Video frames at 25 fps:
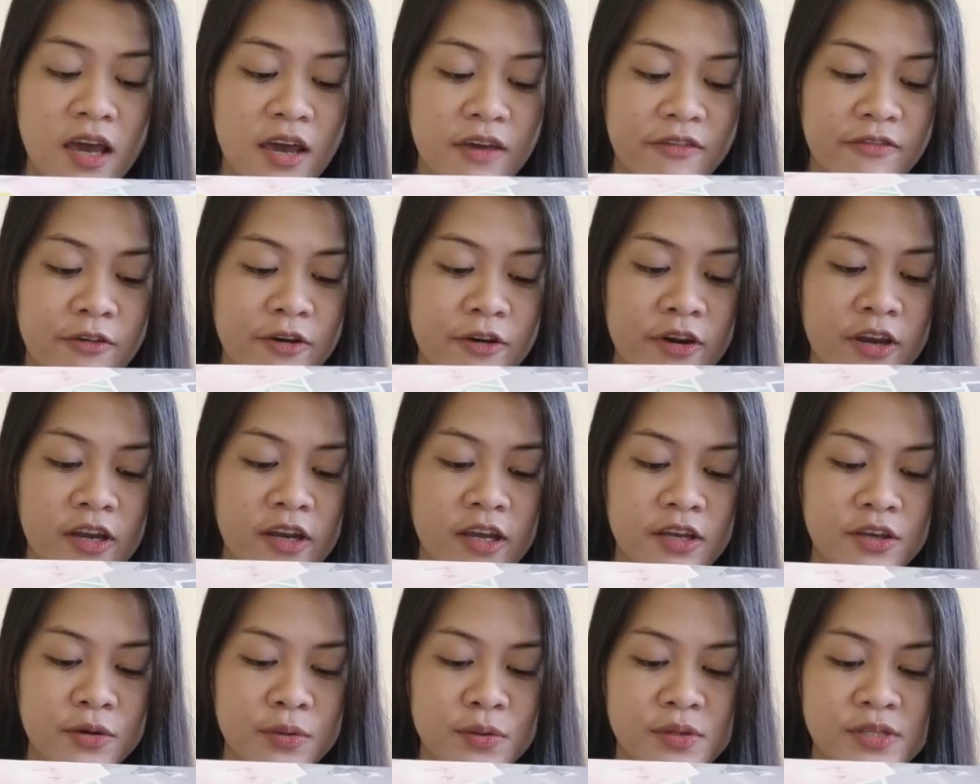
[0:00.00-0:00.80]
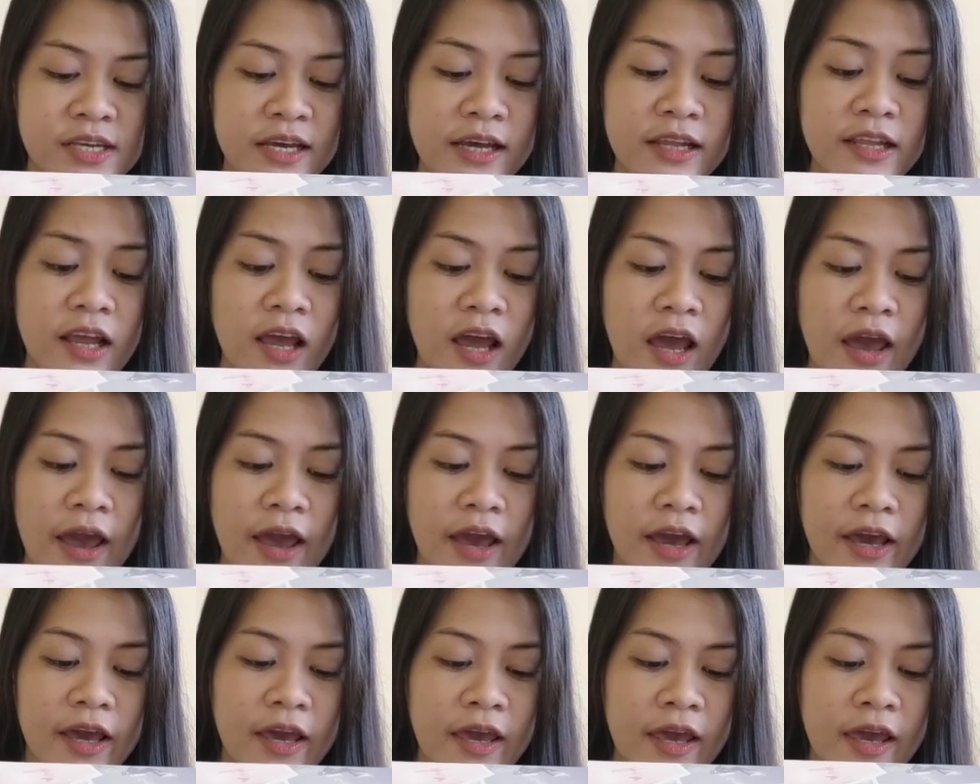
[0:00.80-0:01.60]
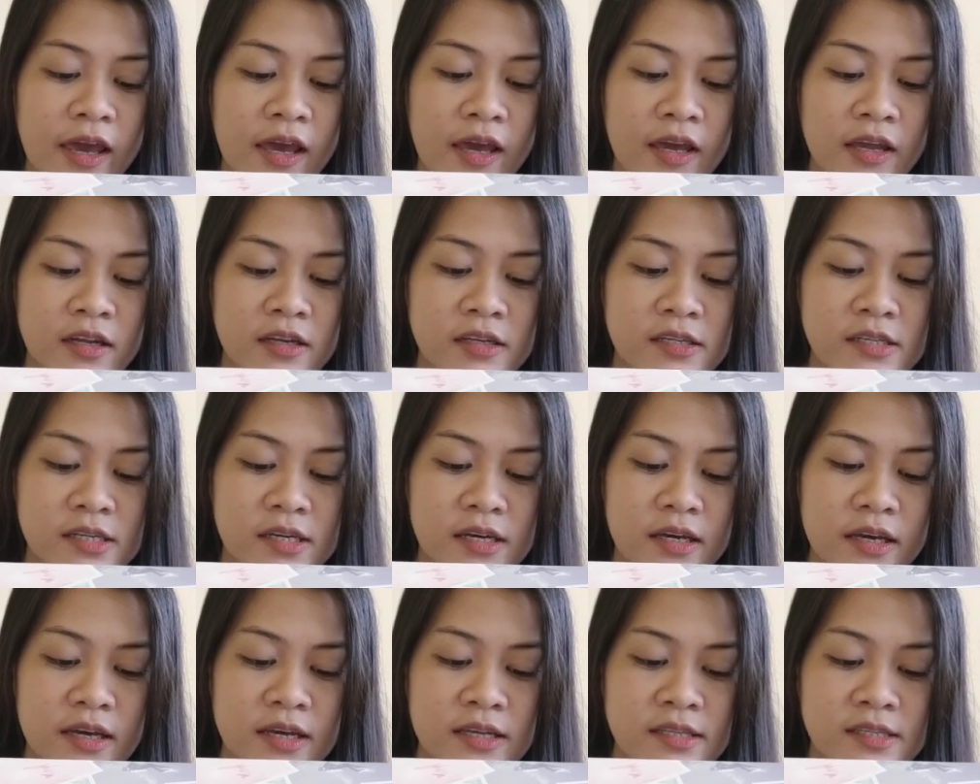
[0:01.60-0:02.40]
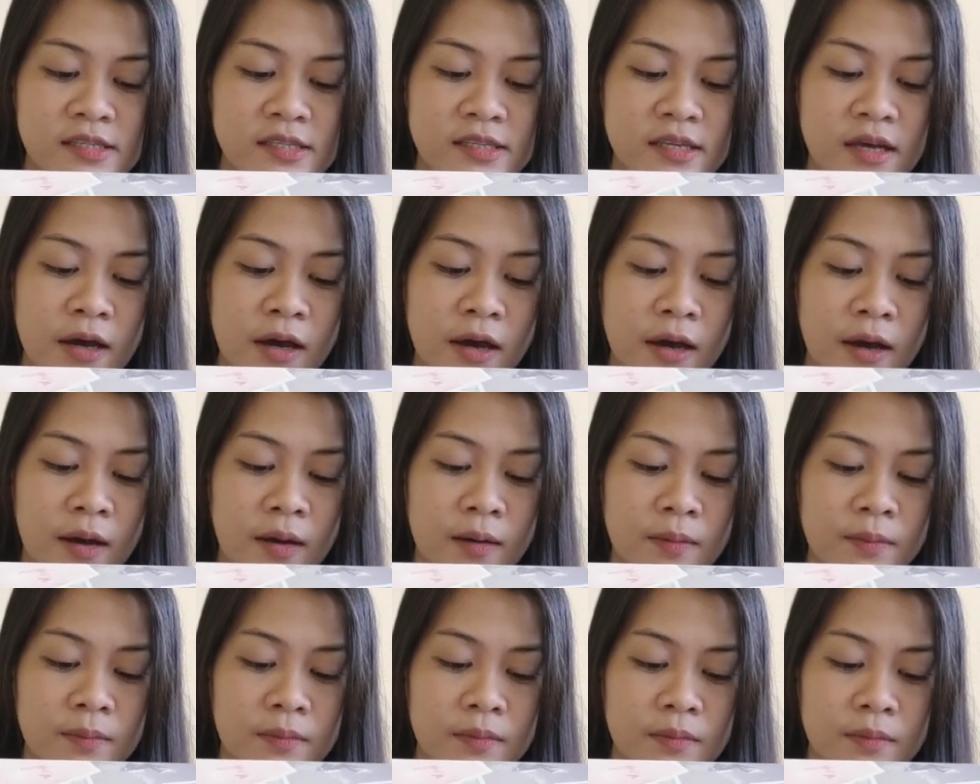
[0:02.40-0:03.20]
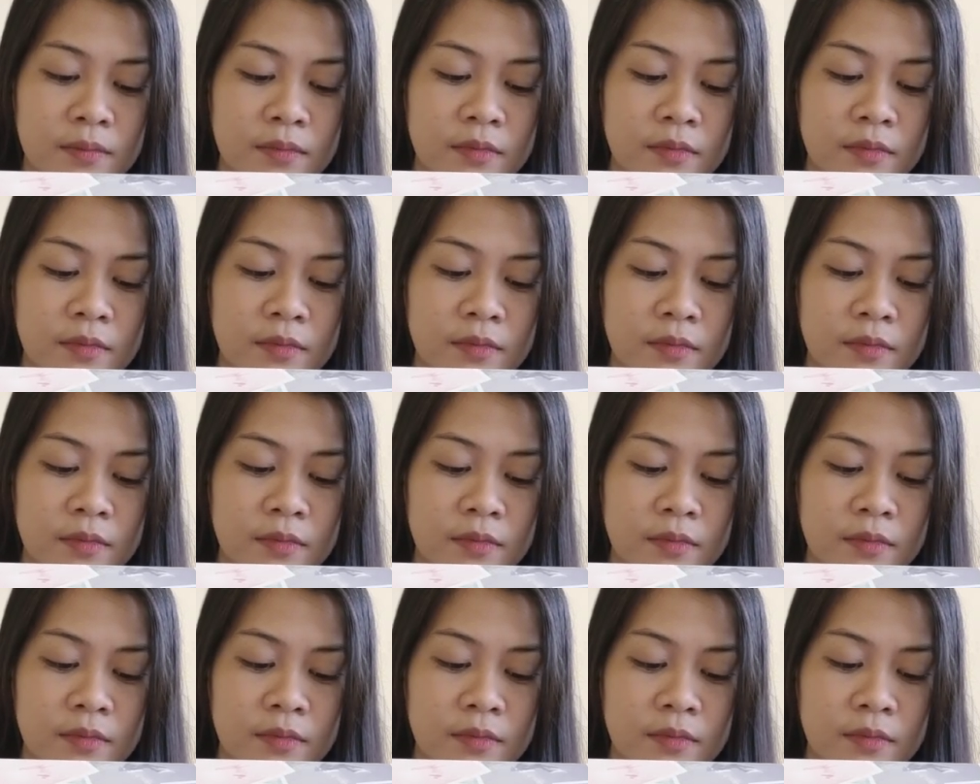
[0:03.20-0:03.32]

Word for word: if you're gonna use it and it's uh,